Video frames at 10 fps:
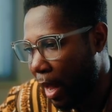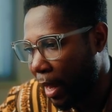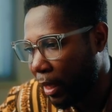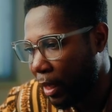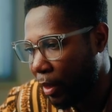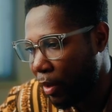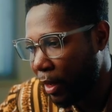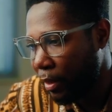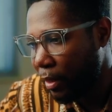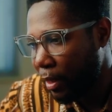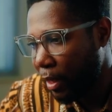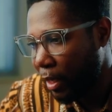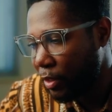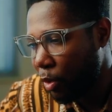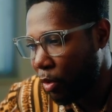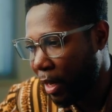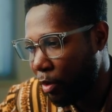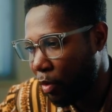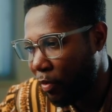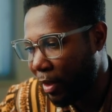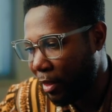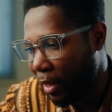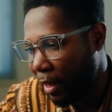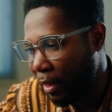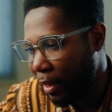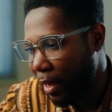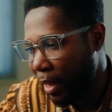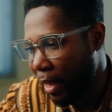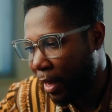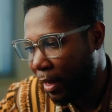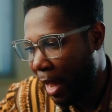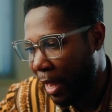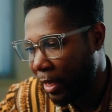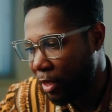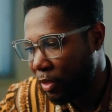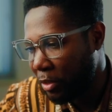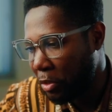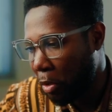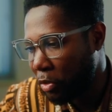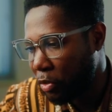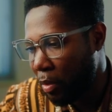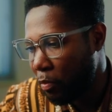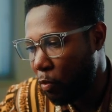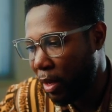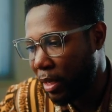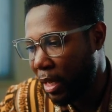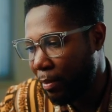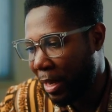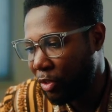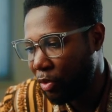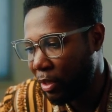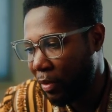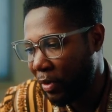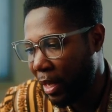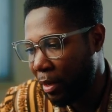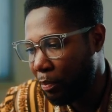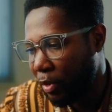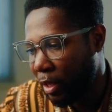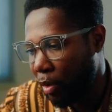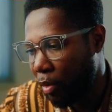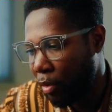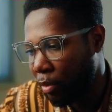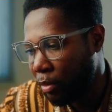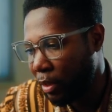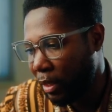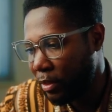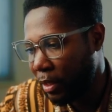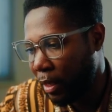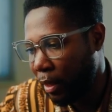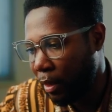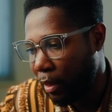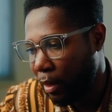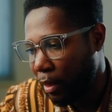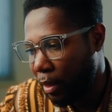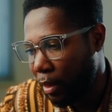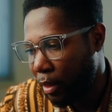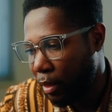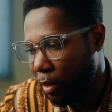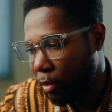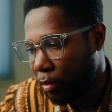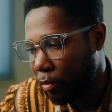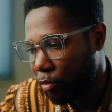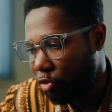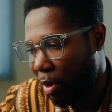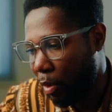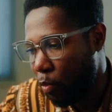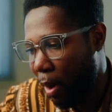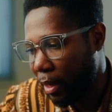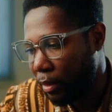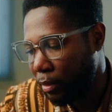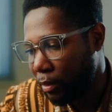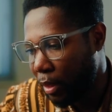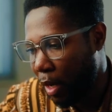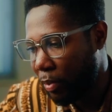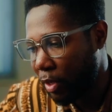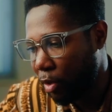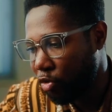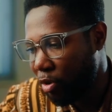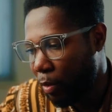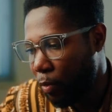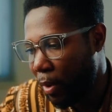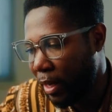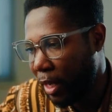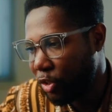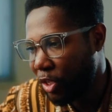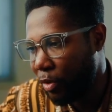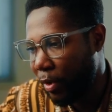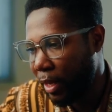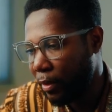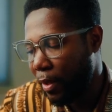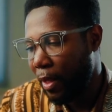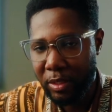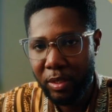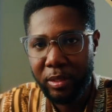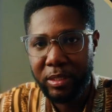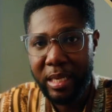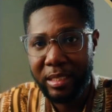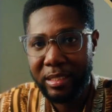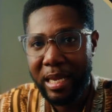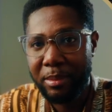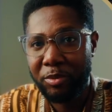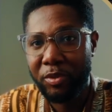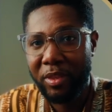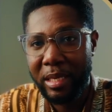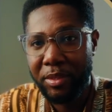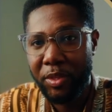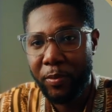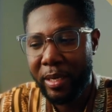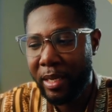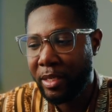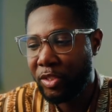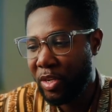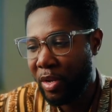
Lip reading: I click on it, it's loaded over there. And I can just custom what name I should give it and put it on, let's say, track 1. I'll put it on track 1 and generate. It's going to take a time to think through it and